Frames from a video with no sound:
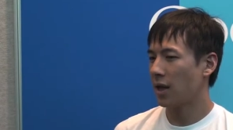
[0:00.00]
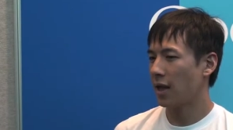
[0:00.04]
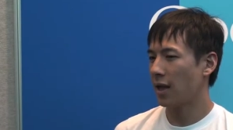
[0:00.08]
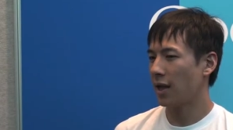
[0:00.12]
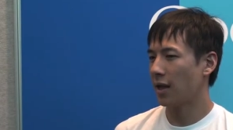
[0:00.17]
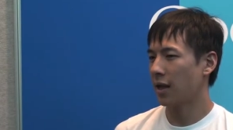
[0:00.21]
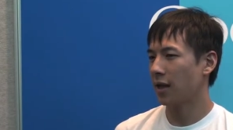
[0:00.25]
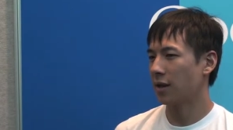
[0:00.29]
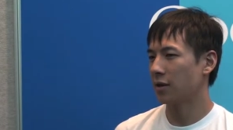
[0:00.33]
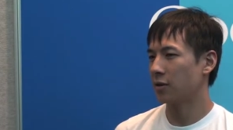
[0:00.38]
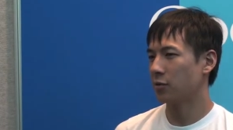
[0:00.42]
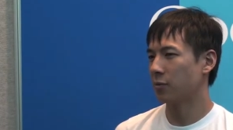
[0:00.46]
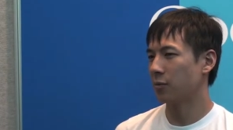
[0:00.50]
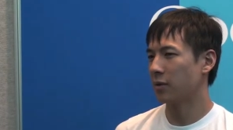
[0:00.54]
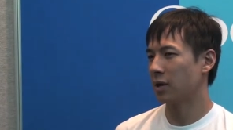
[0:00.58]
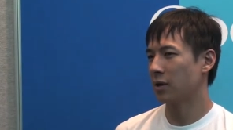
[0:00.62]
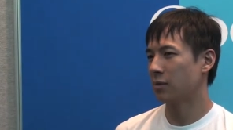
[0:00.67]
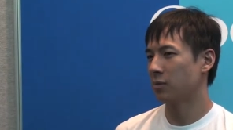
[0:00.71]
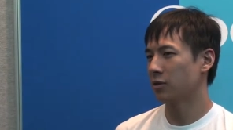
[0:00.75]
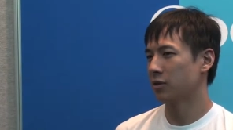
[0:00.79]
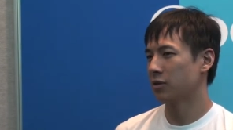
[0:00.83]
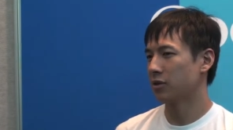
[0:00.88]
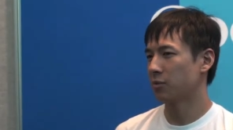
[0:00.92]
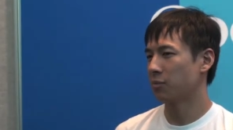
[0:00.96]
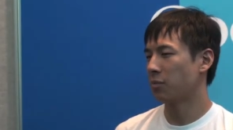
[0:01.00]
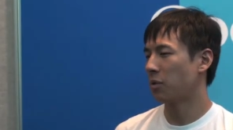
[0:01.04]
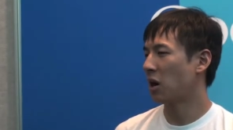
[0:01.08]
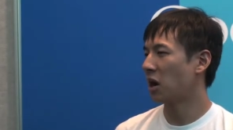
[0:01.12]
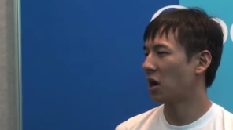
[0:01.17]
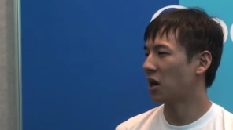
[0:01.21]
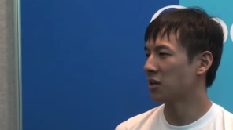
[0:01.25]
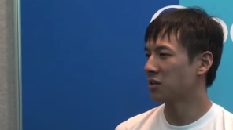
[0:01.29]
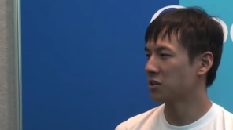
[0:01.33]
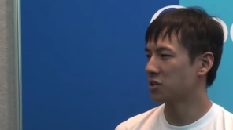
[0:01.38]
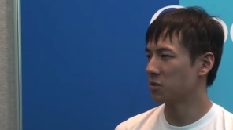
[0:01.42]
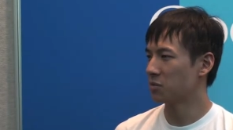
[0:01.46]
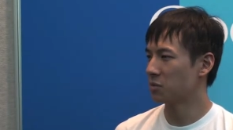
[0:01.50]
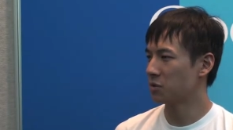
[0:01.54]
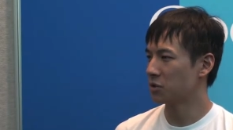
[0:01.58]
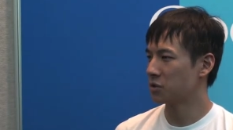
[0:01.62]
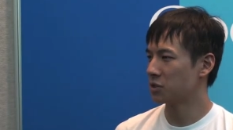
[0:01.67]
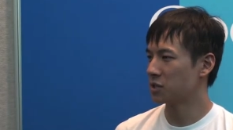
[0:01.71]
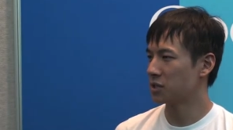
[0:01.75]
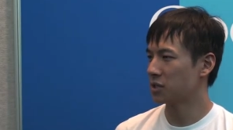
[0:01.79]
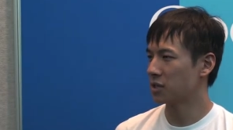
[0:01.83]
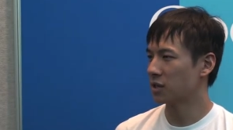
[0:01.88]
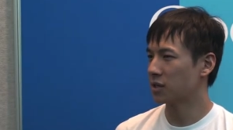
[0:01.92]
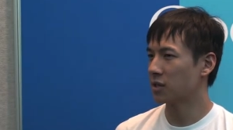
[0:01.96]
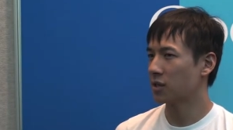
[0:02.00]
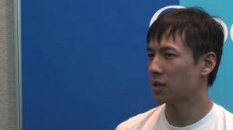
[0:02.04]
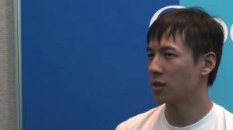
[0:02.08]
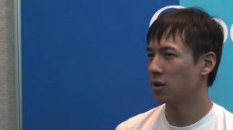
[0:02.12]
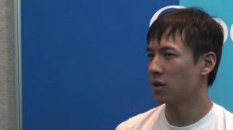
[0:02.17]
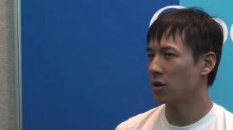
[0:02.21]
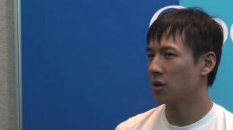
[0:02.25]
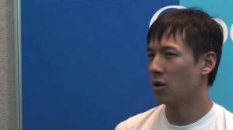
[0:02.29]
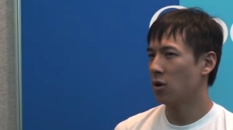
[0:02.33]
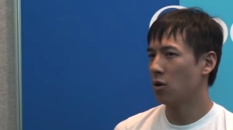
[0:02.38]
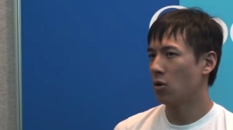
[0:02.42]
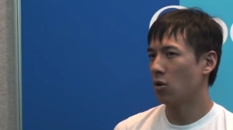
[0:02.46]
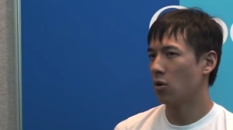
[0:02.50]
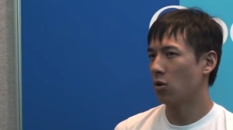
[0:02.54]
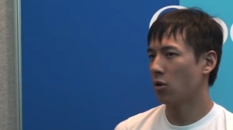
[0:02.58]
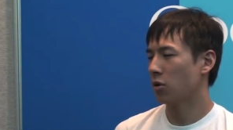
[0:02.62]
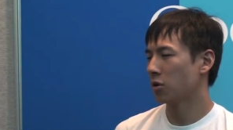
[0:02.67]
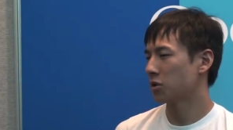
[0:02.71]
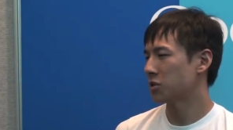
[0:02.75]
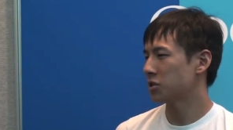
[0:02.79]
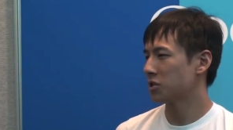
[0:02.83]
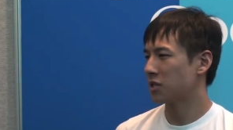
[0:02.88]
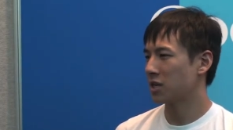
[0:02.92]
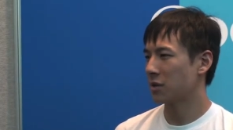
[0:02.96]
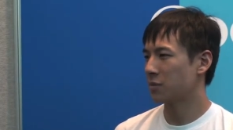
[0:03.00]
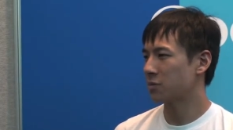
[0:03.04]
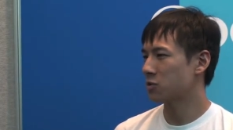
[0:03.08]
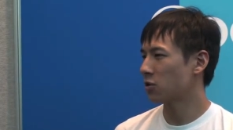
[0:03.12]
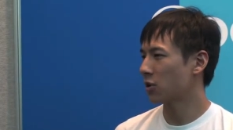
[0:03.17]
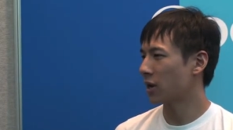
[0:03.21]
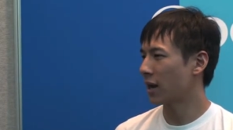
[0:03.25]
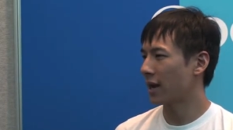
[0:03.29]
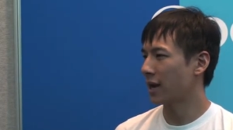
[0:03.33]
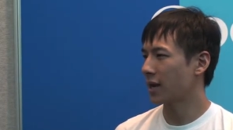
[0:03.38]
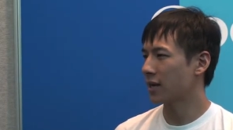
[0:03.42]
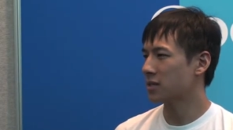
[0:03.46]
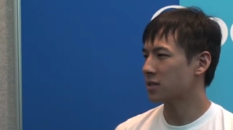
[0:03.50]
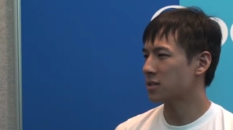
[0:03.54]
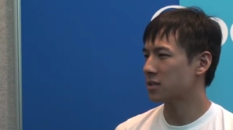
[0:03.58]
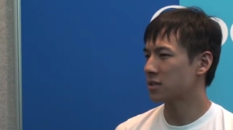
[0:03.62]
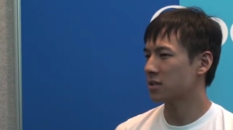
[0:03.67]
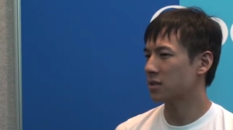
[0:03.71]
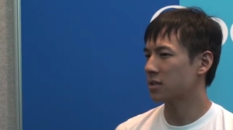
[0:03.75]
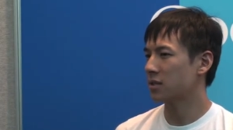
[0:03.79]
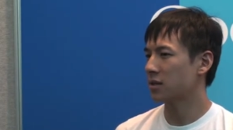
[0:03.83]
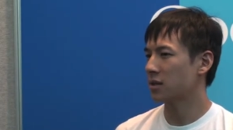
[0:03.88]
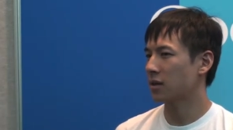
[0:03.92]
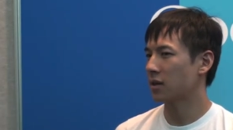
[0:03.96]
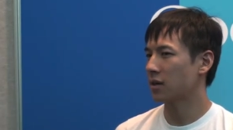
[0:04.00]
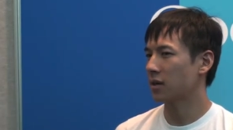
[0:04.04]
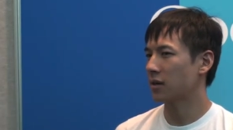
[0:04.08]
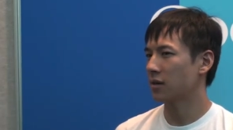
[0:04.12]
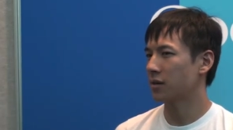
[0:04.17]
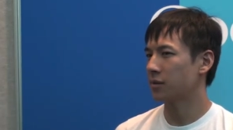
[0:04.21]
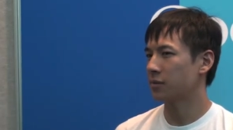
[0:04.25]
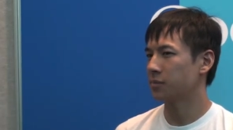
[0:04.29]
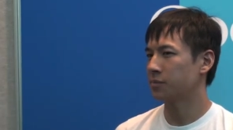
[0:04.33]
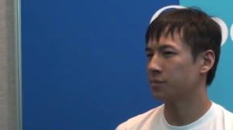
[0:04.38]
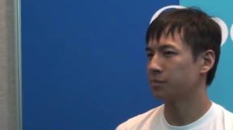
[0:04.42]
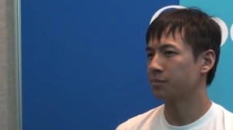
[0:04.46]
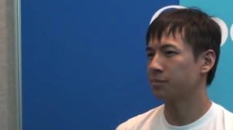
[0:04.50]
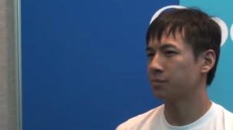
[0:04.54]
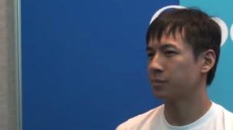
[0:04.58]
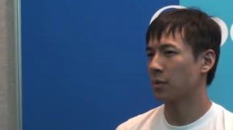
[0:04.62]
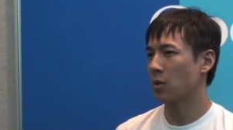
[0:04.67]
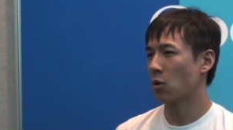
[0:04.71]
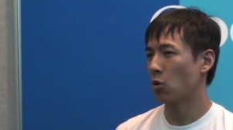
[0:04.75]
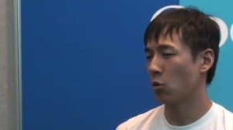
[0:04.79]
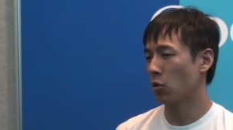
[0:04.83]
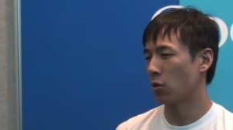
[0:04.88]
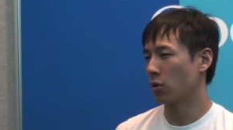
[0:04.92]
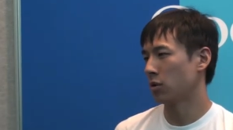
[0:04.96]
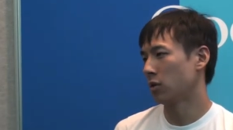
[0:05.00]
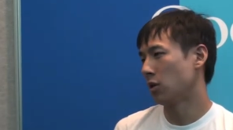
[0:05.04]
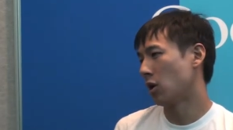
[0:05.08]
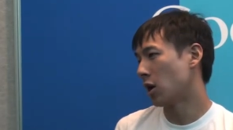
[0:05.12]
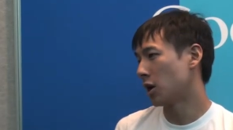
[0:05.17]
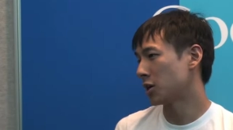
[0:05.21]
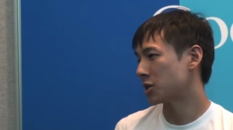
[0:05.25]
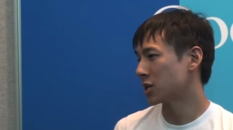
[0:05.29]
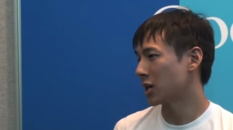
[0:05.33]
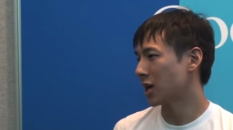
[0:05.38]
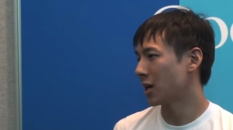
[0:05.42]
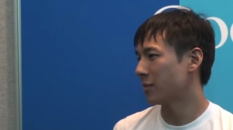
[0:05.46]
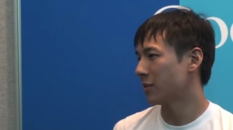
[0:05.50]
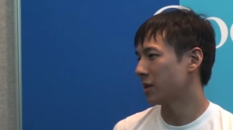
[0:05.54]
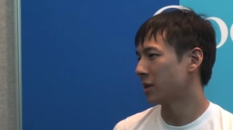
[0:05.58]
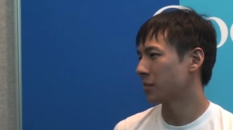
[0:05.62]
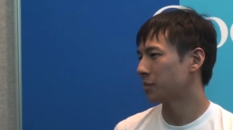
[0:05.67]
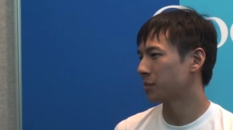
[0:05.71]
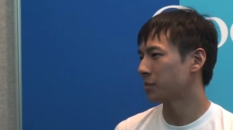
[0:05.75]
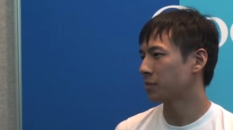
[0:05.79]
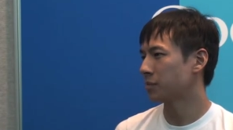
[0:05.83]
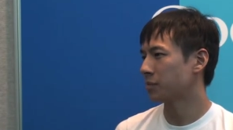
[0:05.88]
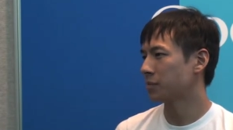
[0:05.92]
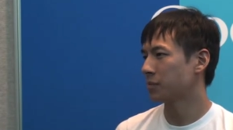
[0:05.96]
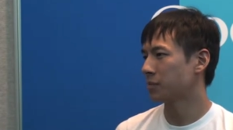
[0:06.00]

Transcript: and you'll be able to pause the music, or skip tracks, um, or launch imeem.